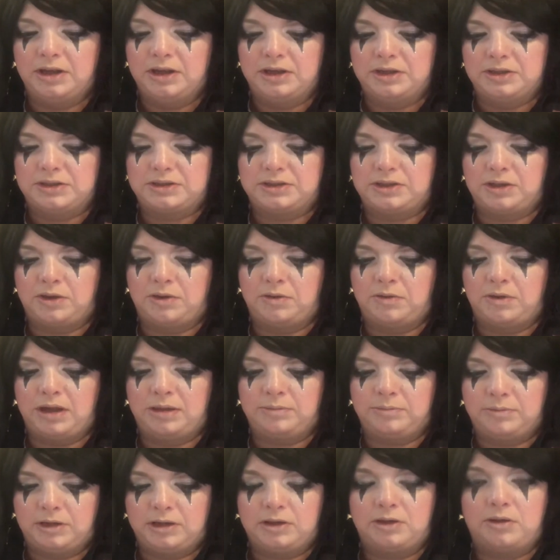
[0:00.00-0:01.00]
So I'm
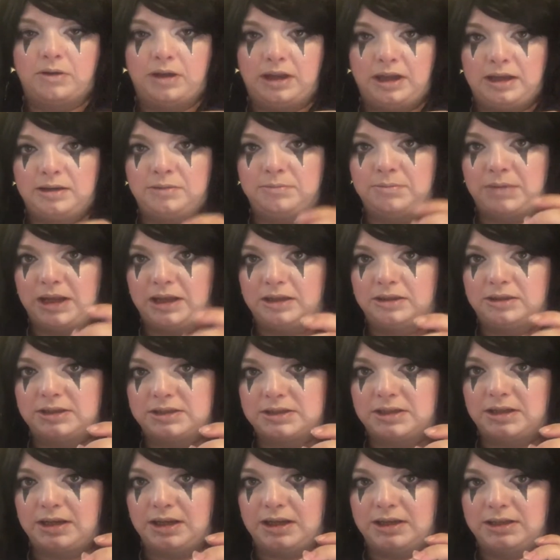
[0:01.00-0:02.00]
going to go ahead and make this
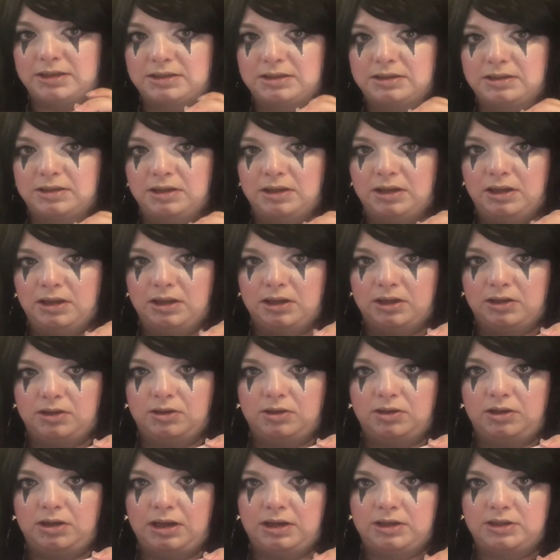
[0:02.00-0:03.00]
a nice
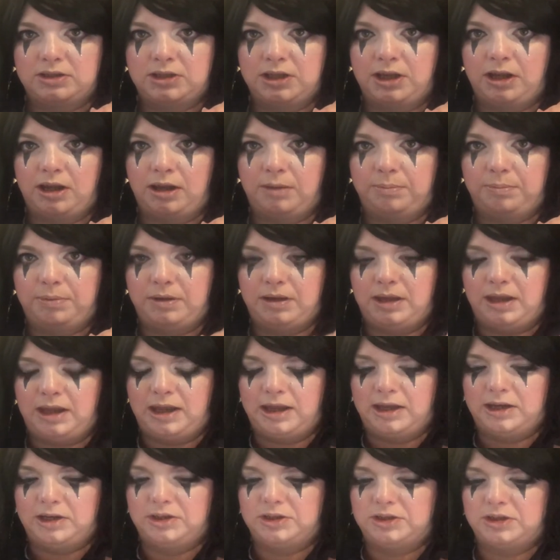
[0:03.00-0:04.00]
good top
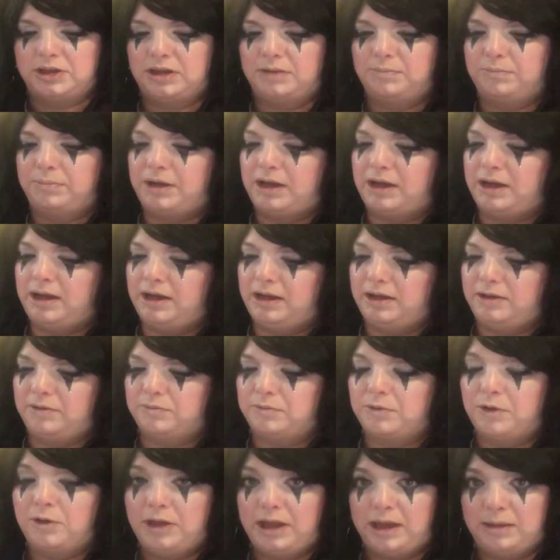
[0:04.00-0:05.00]
edge by
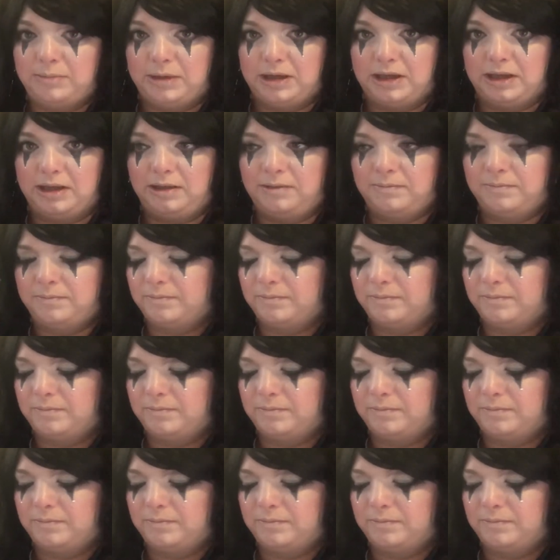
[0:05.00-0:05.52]
roll hemming it.